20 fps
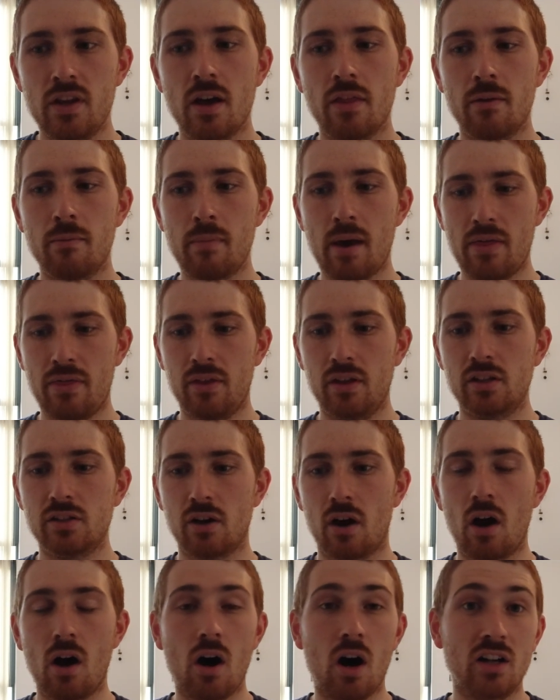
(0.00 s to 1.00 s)
The other methods
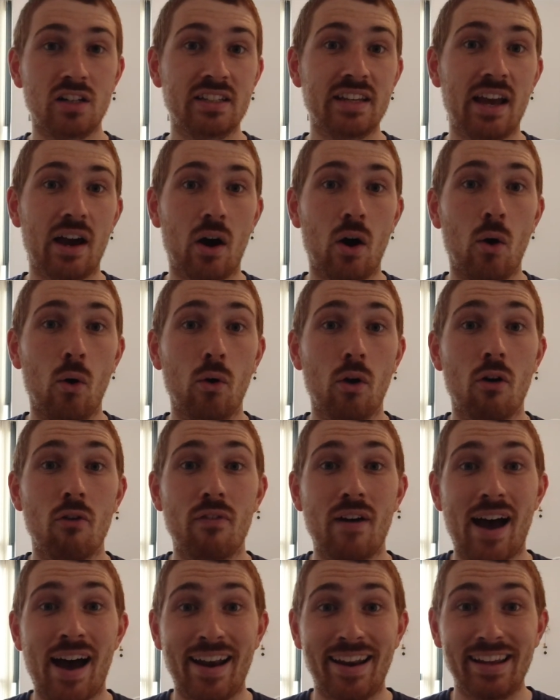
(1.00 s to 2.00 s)
are hard to get hold
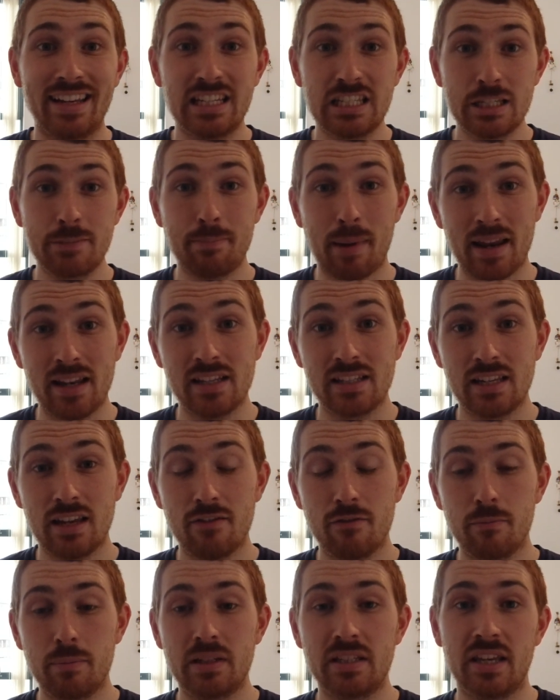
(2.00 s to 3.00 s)
of and
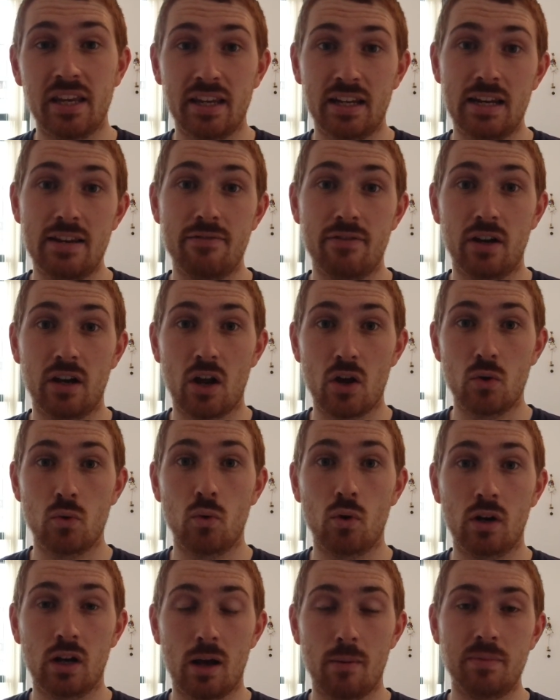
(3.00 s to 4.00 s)
expensive, particularly for local
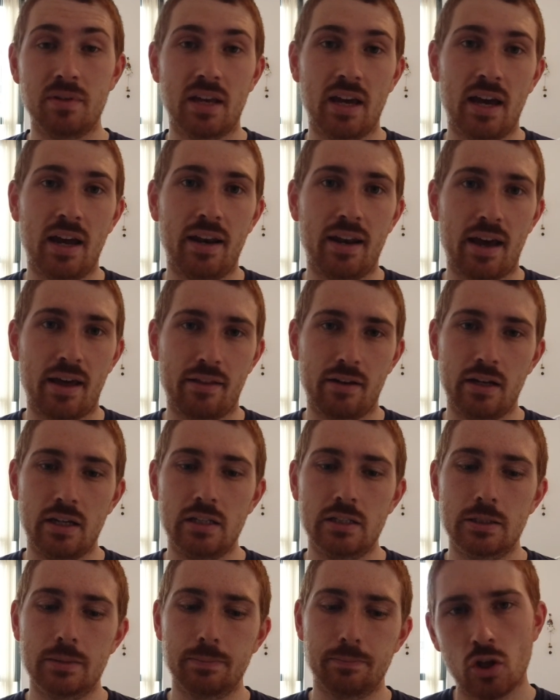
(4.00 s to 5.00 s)
clubs and
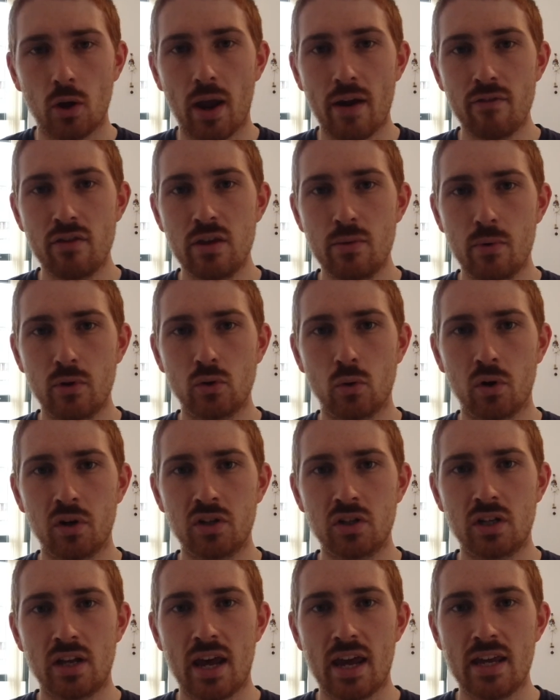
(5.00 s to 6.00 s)
athletes. So everything we're talking
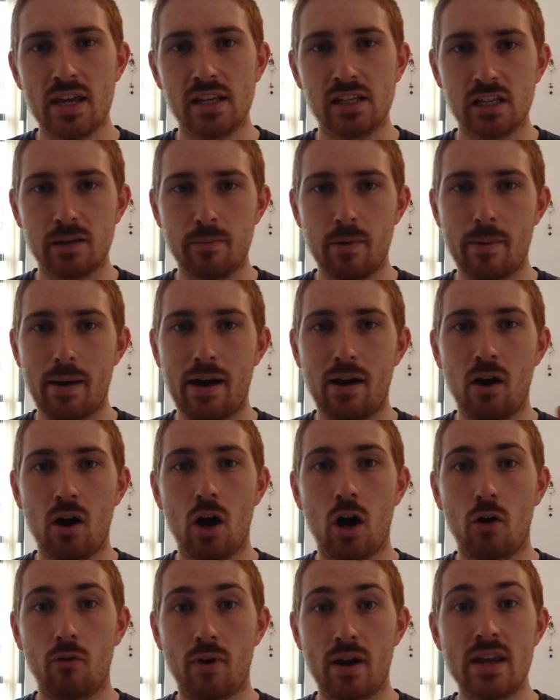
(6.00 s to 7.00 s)
today is going to be about
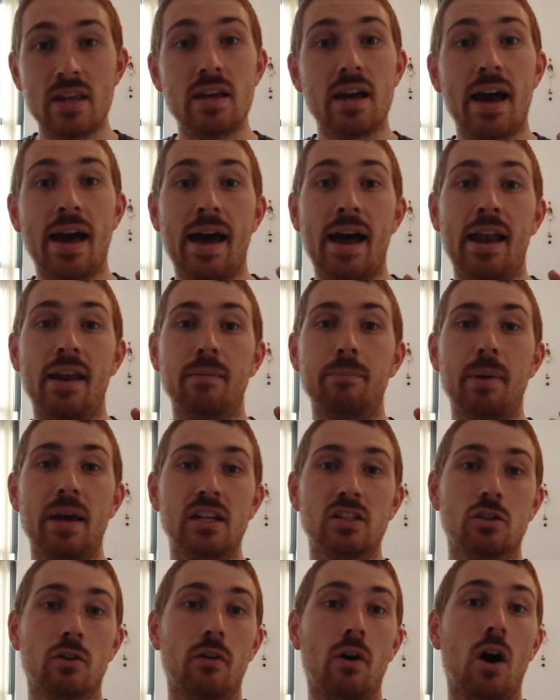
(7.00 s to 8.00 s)
heart rate and
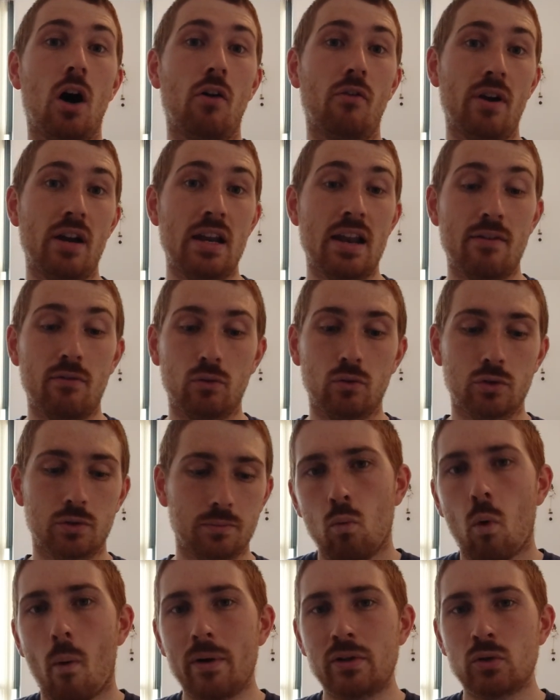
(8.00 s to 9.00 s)
based off heart rate levels.
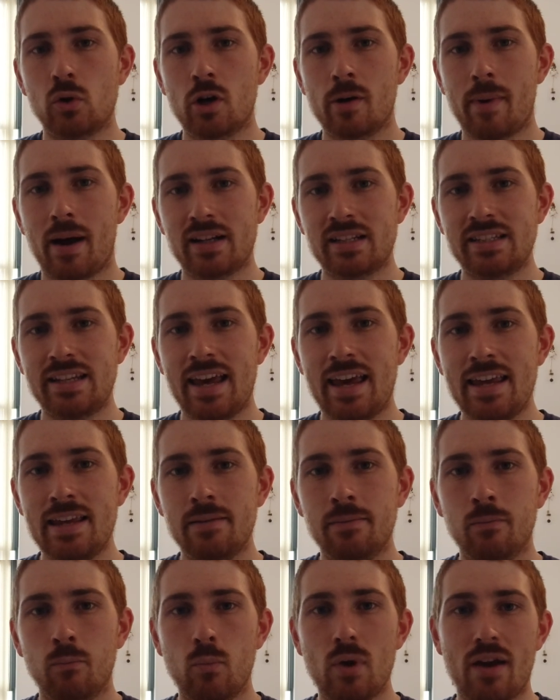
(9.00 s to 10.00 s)
What we're talking about
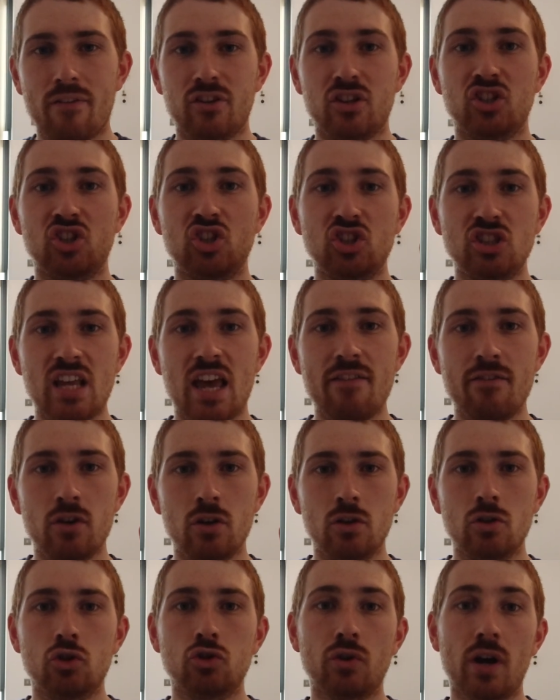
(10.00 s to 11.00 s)
today, we have
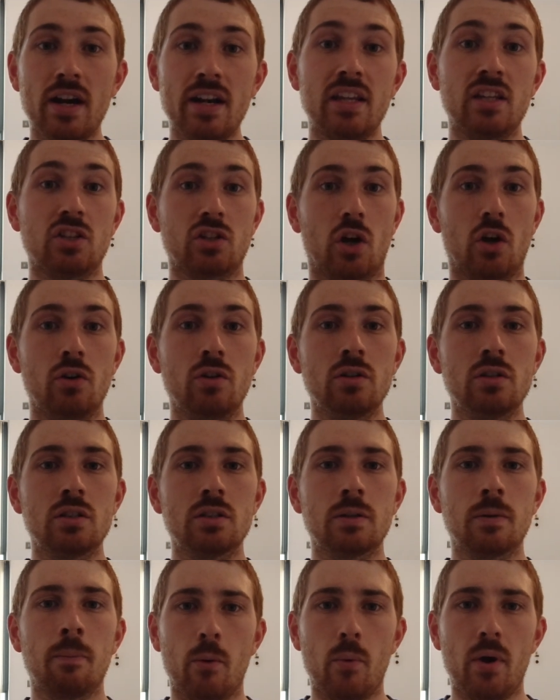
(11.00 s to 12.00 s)
seven training
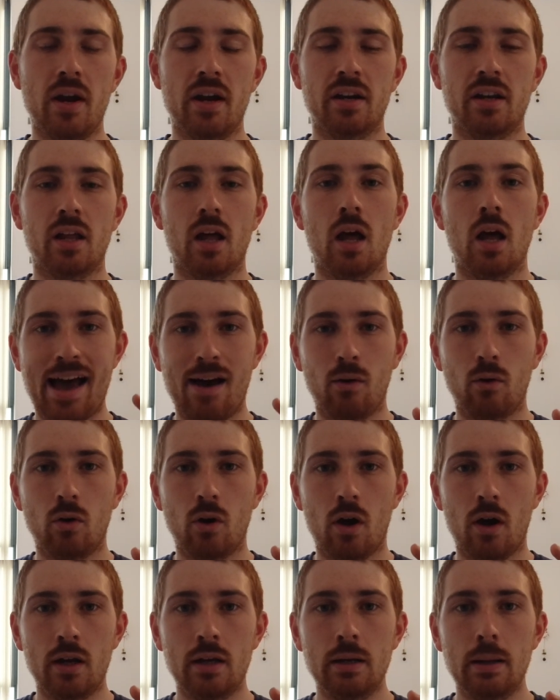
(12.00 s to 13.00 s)
zones that we're going to
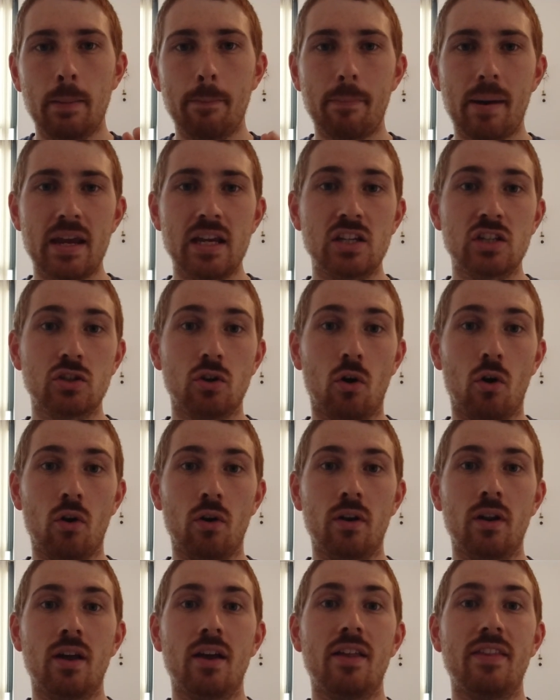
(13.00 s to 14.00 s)
outline based
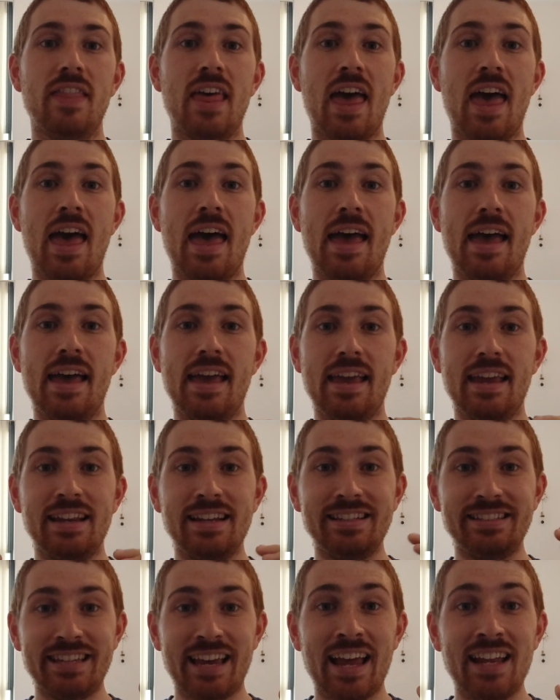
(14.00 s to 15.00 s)
on their
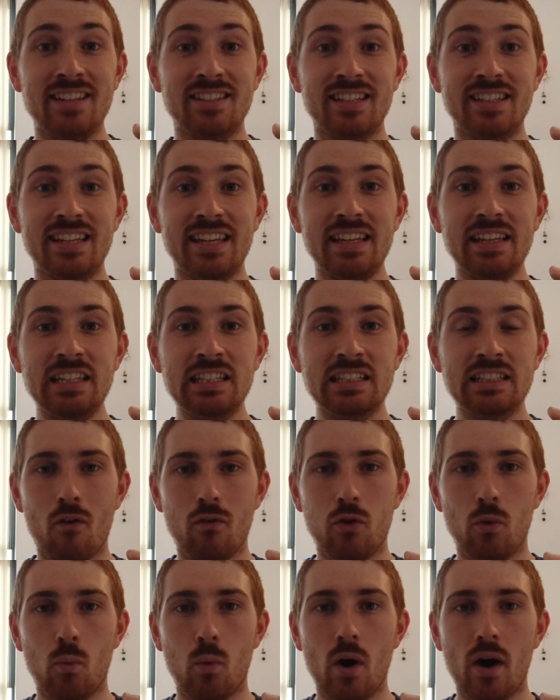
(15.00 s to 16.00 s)
intensity
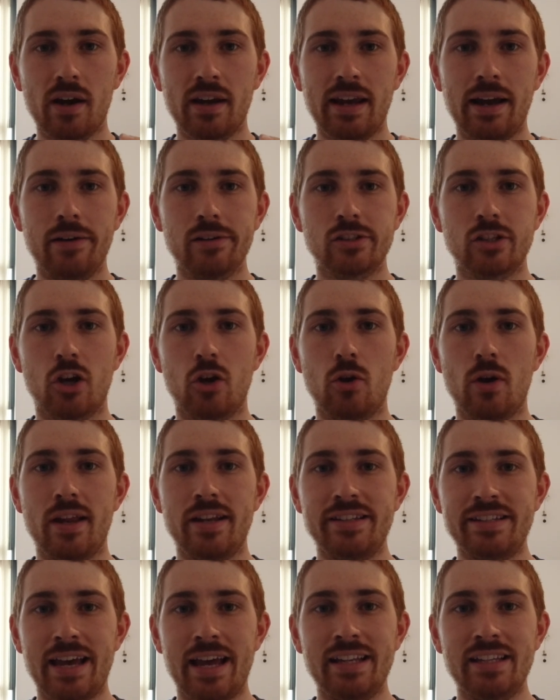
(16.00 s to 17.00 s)
of the workout. So
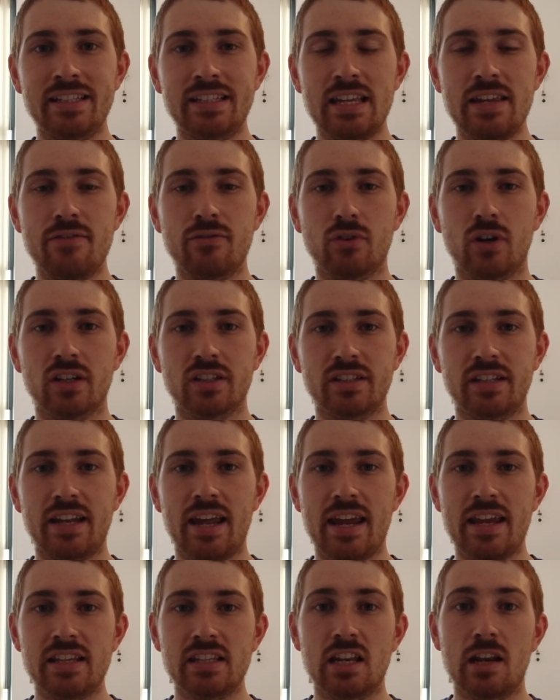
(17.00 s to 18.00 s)
intensity for us
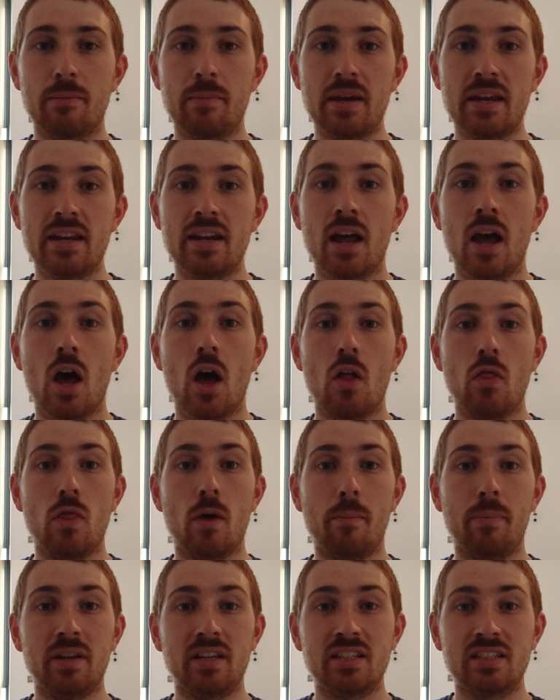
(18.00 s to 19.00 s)
today is going to mean
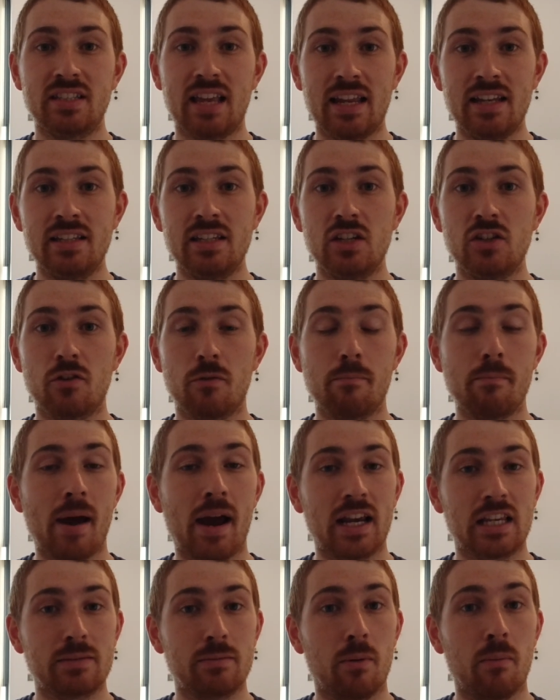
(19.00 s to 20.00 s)
the percentage of
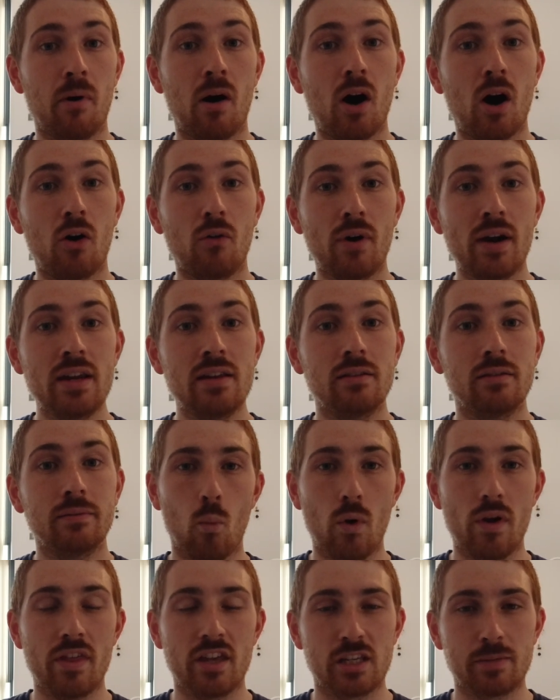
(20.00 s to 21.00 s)
maximum heart rate
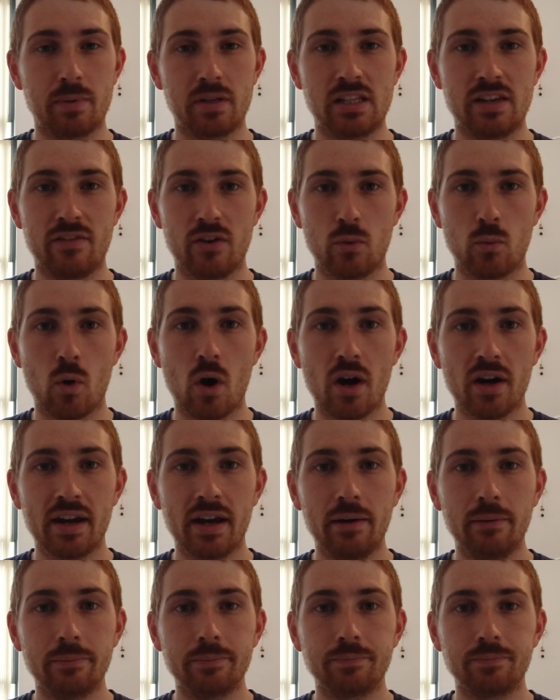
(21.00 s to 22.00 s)
with a specific
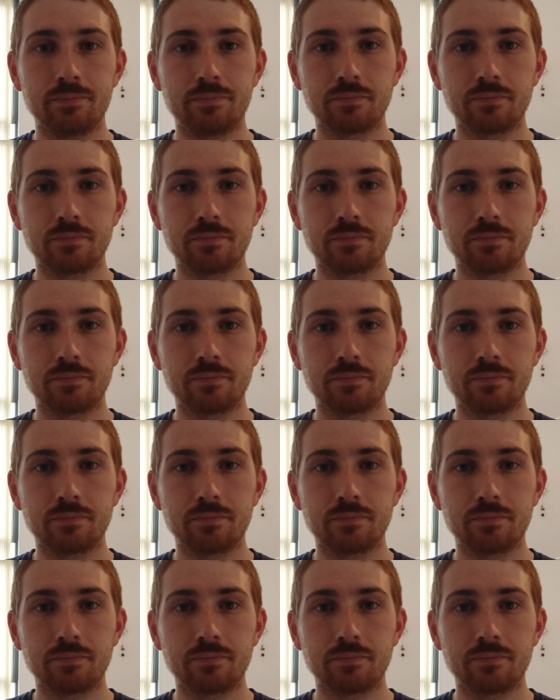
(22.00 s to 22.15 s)
workout.